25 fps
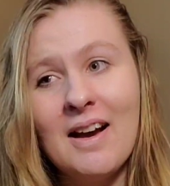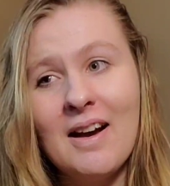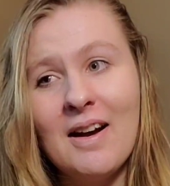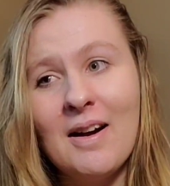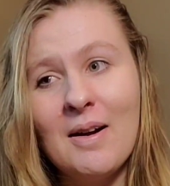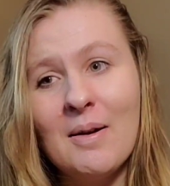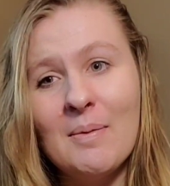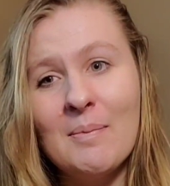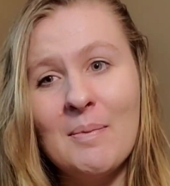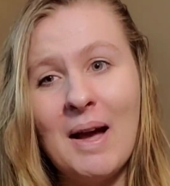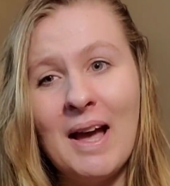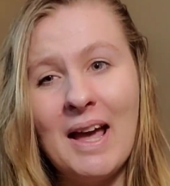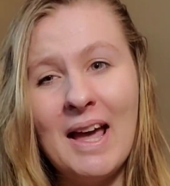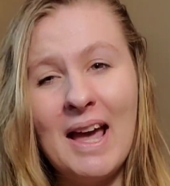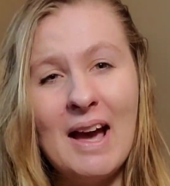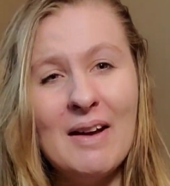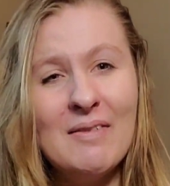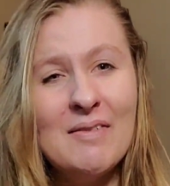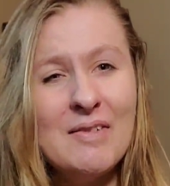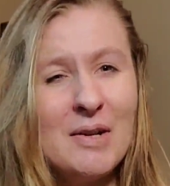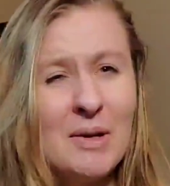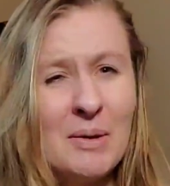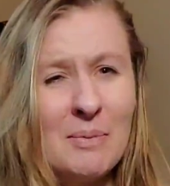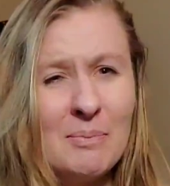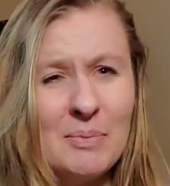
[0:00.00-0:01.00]
I
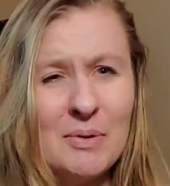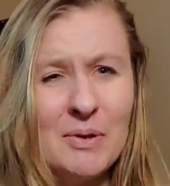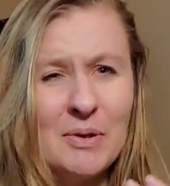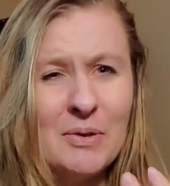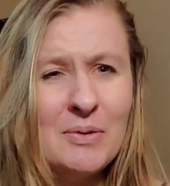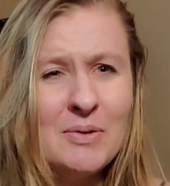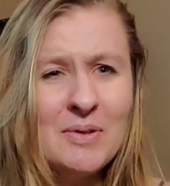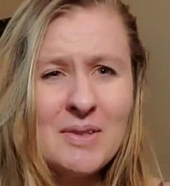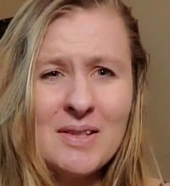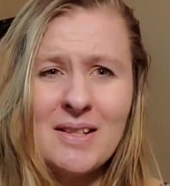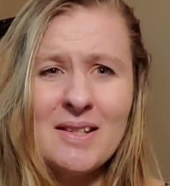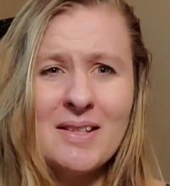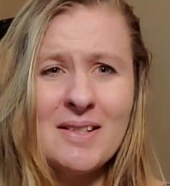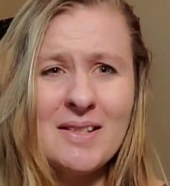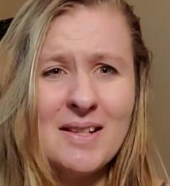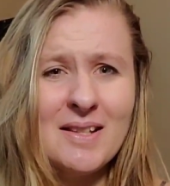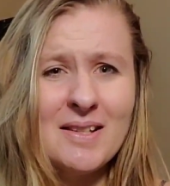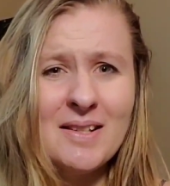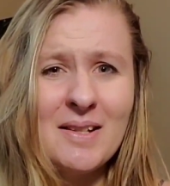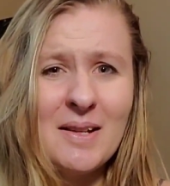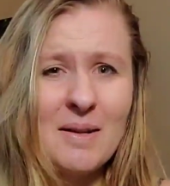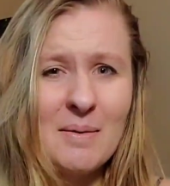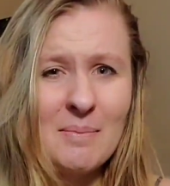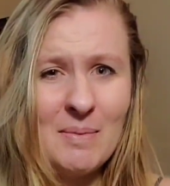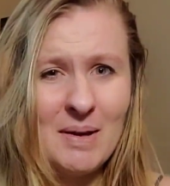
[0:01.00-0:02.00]
haven't abused the
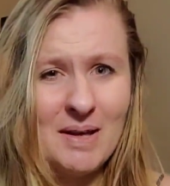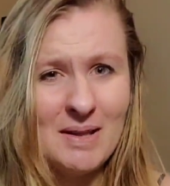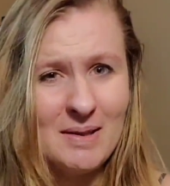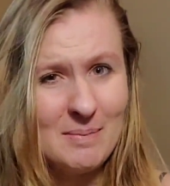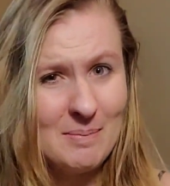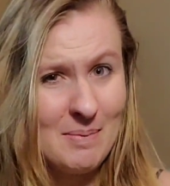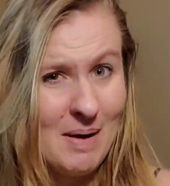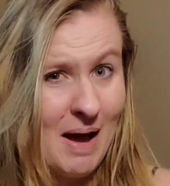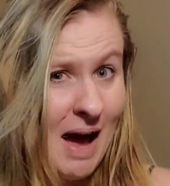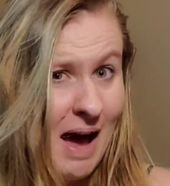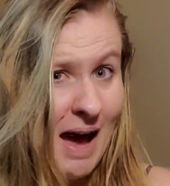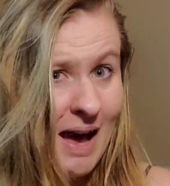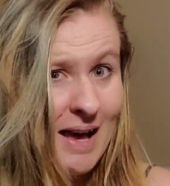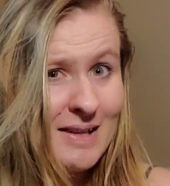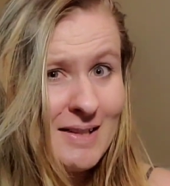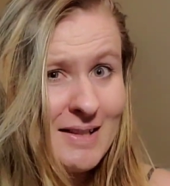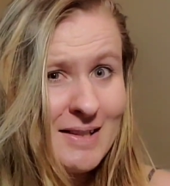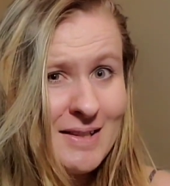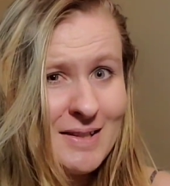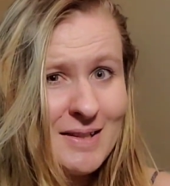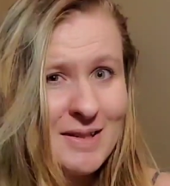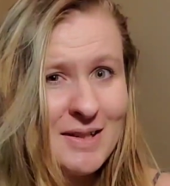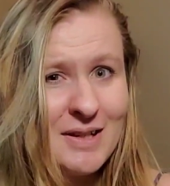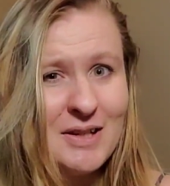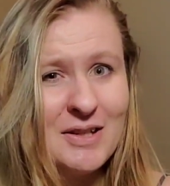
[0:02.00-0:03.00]
system in the
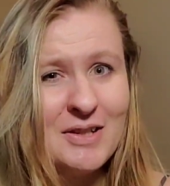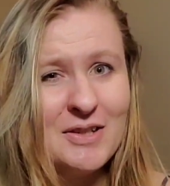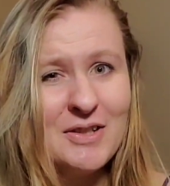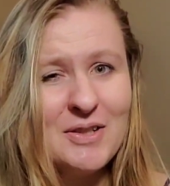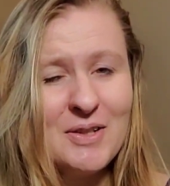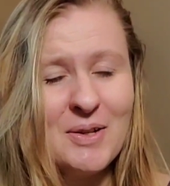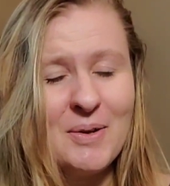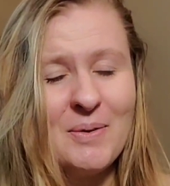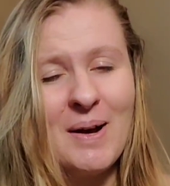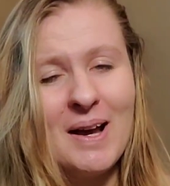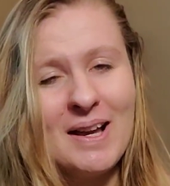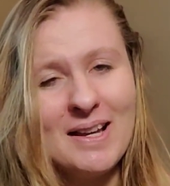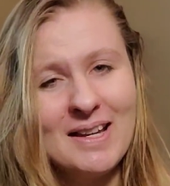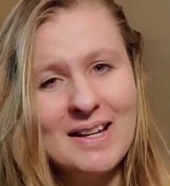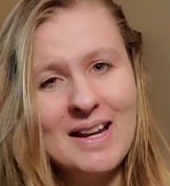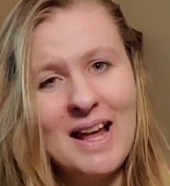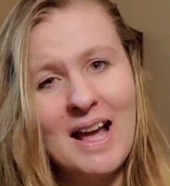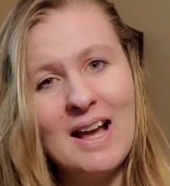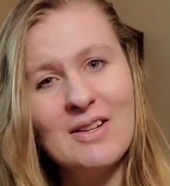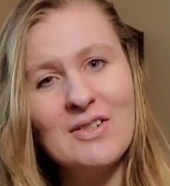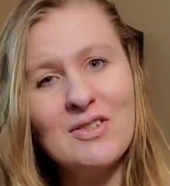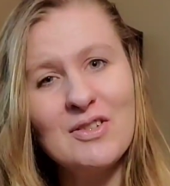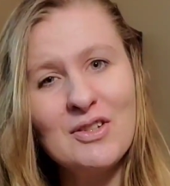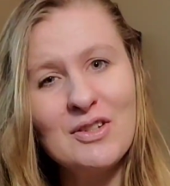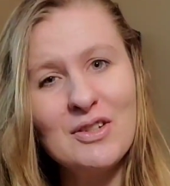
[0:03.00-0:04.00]
past, so I can
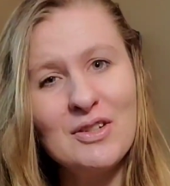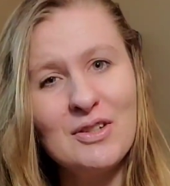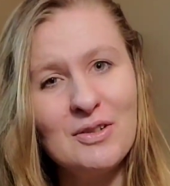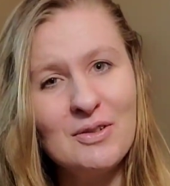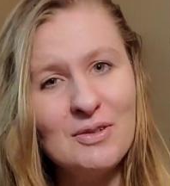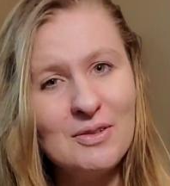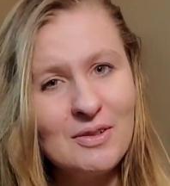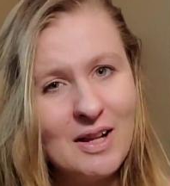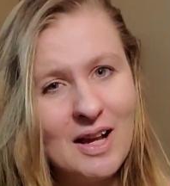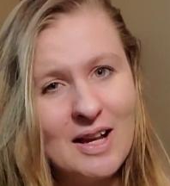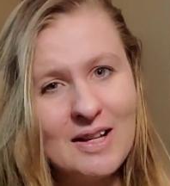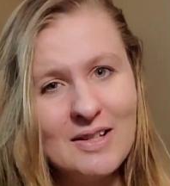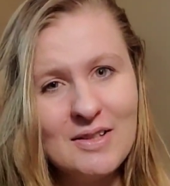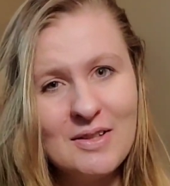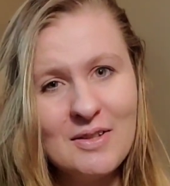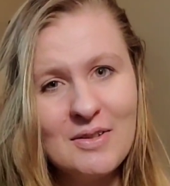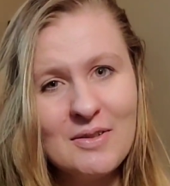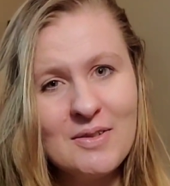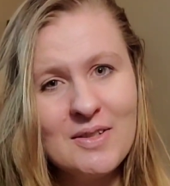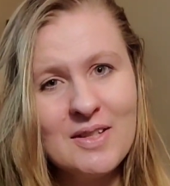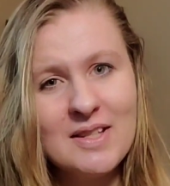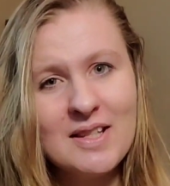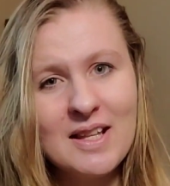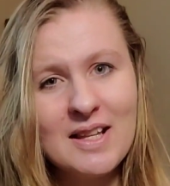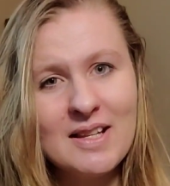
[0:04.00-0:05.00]
actually utilize
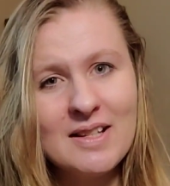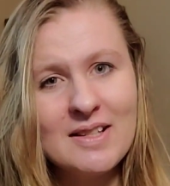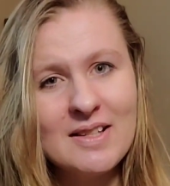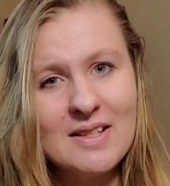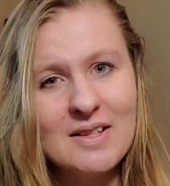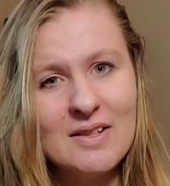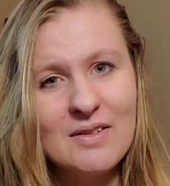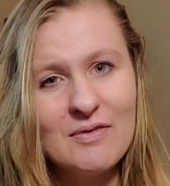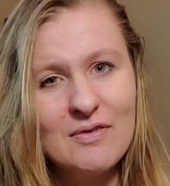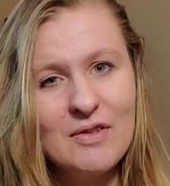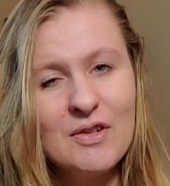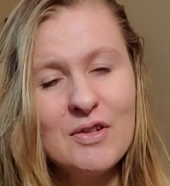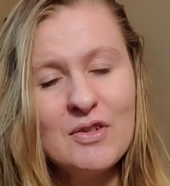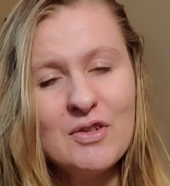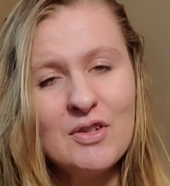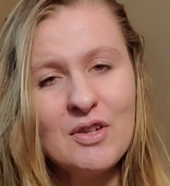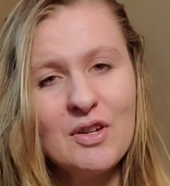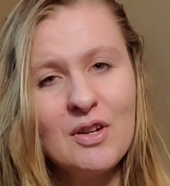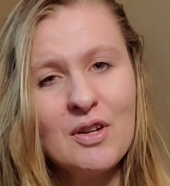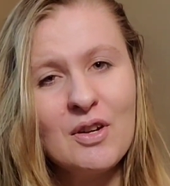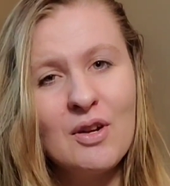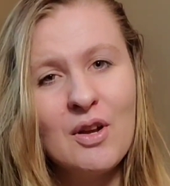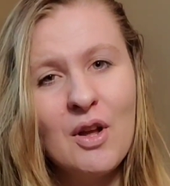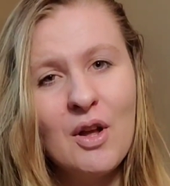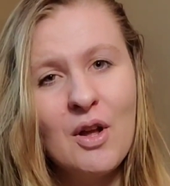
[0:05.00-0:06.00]
those things in the
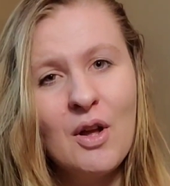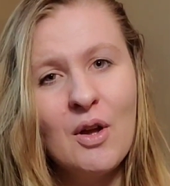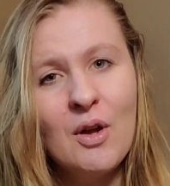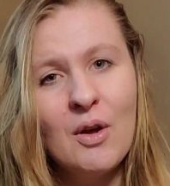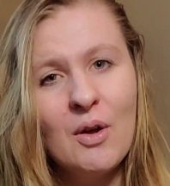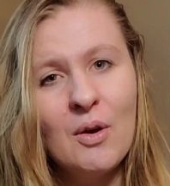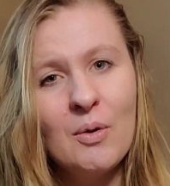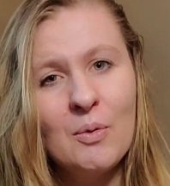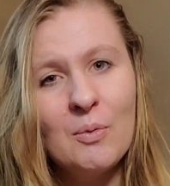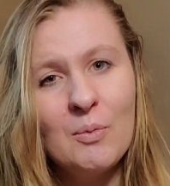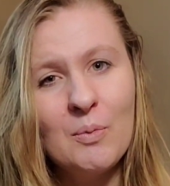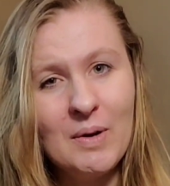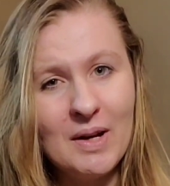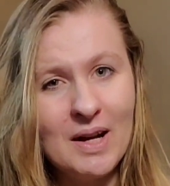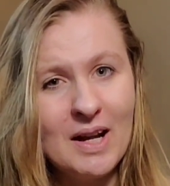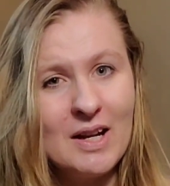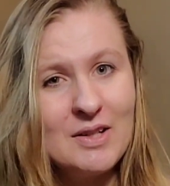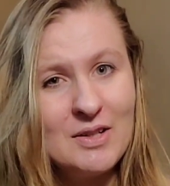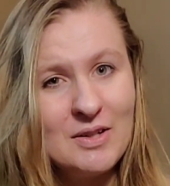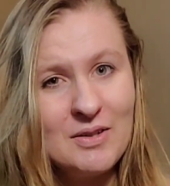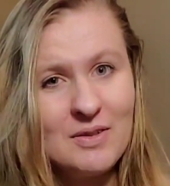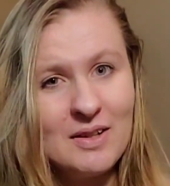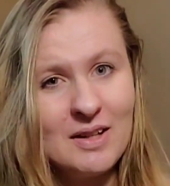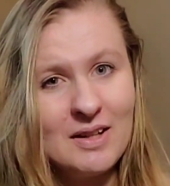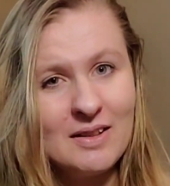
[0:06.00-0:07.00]
future when I
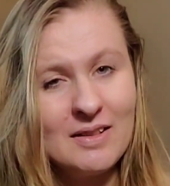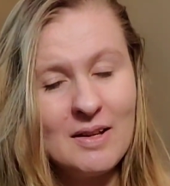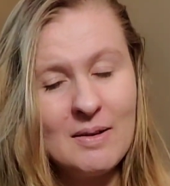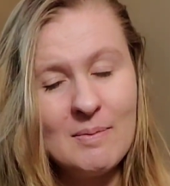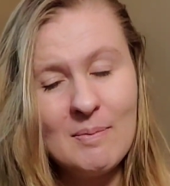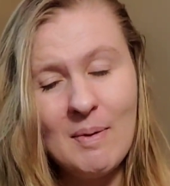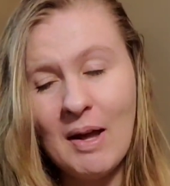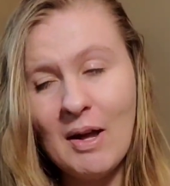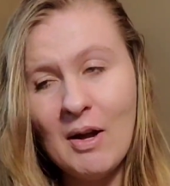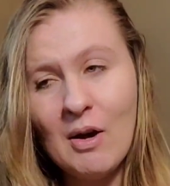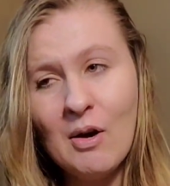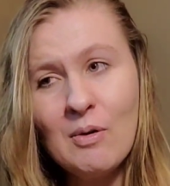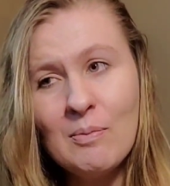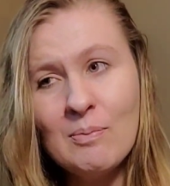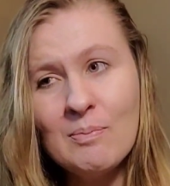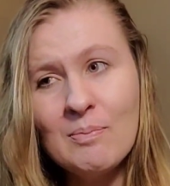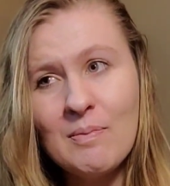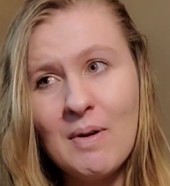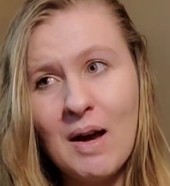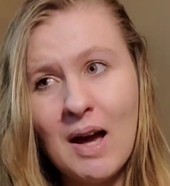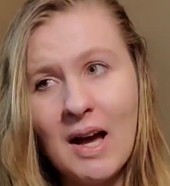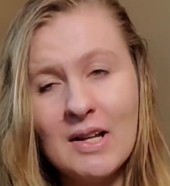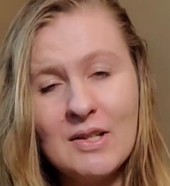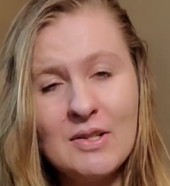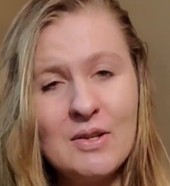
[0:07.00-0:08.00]
do need them. I hope
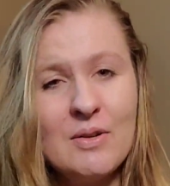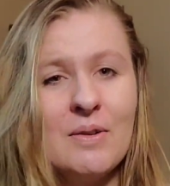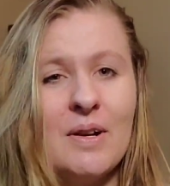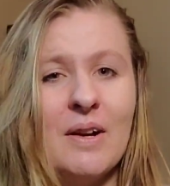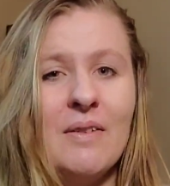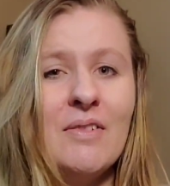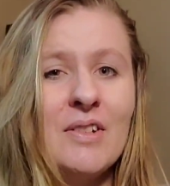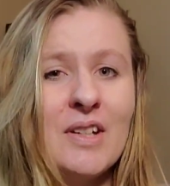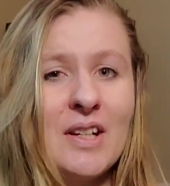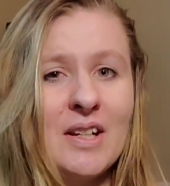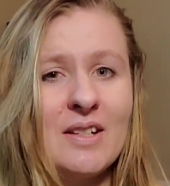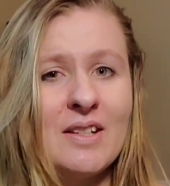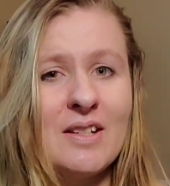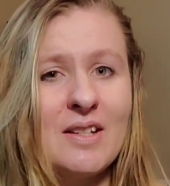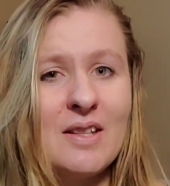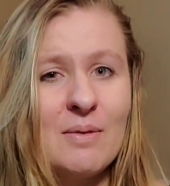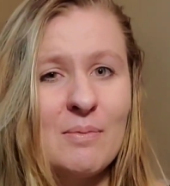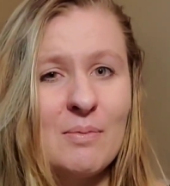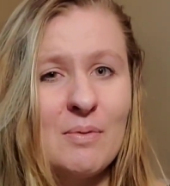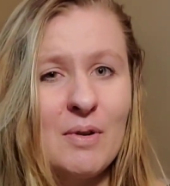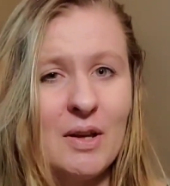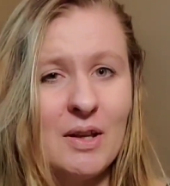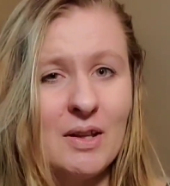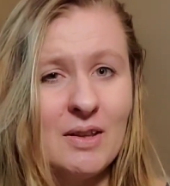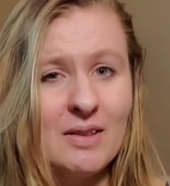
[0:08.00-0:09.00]
I don't ever get to the
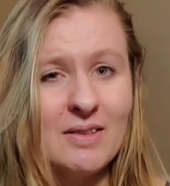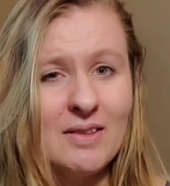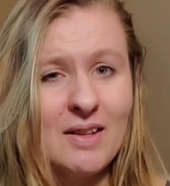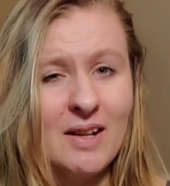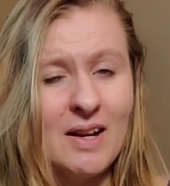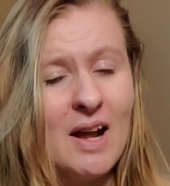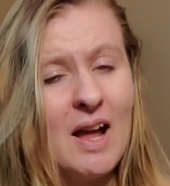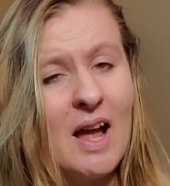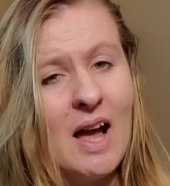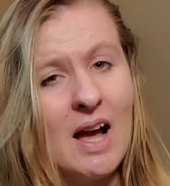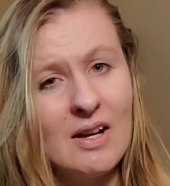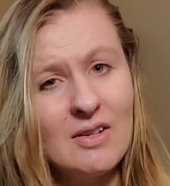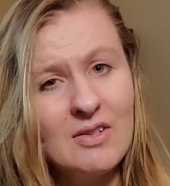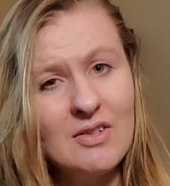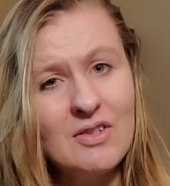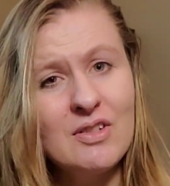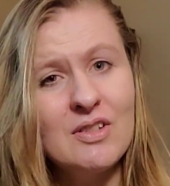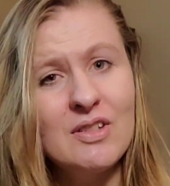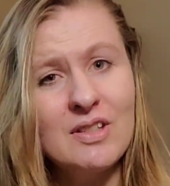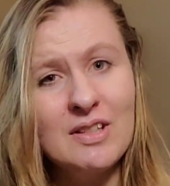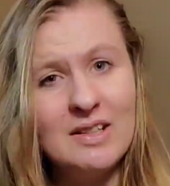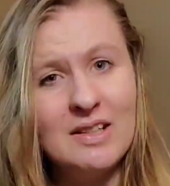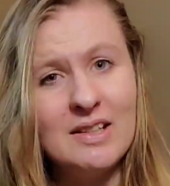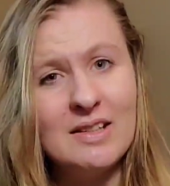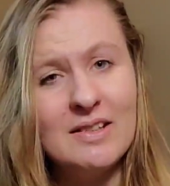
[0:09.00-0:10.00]
point that I
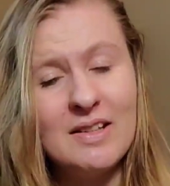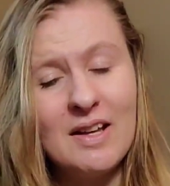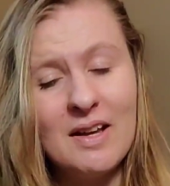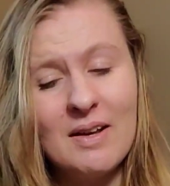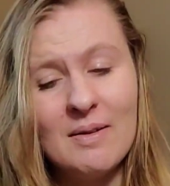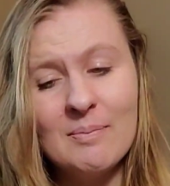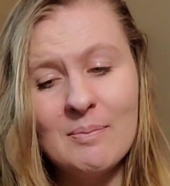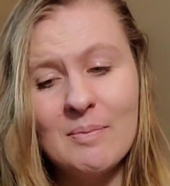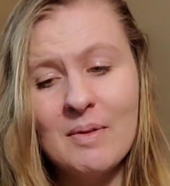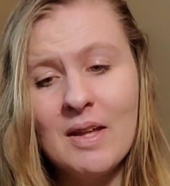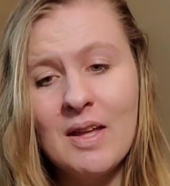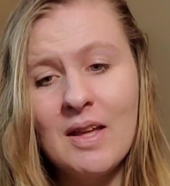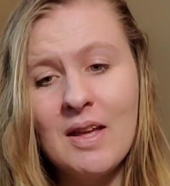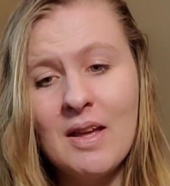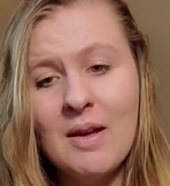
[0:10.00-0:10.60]
actually need them.